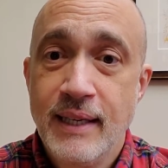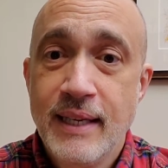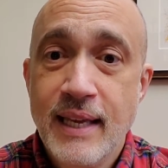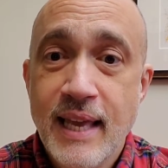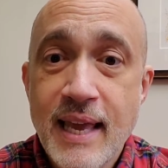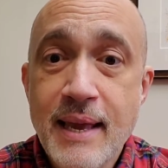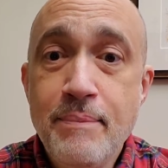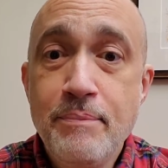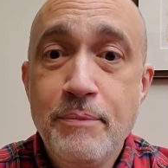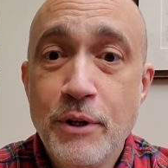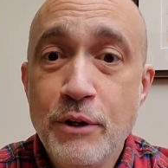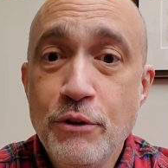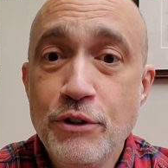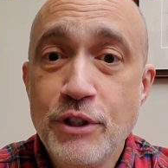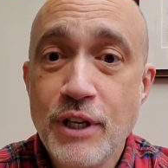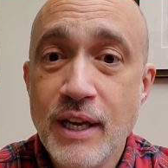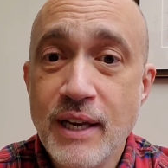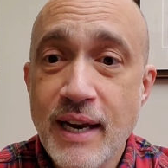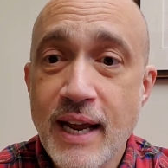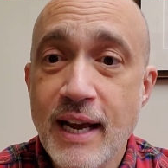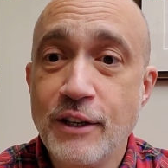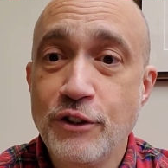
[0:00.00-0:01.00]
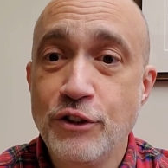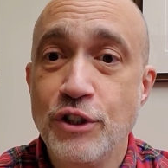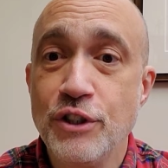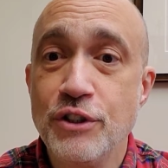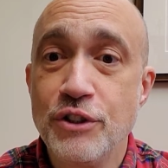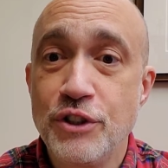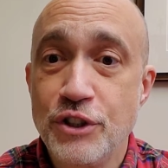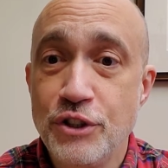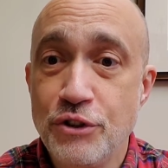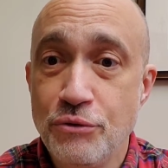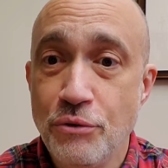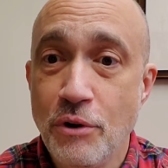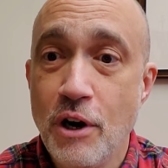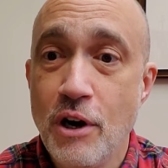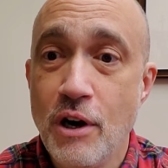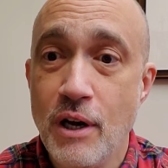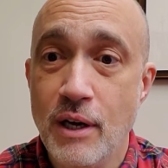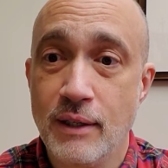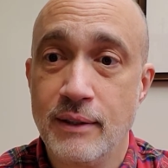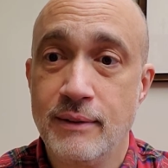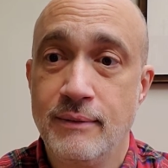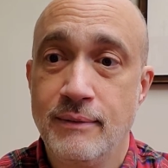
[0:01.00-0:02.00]
Keep those connections
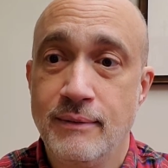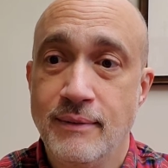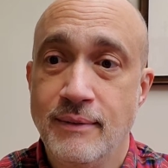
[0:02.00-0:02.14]
strong.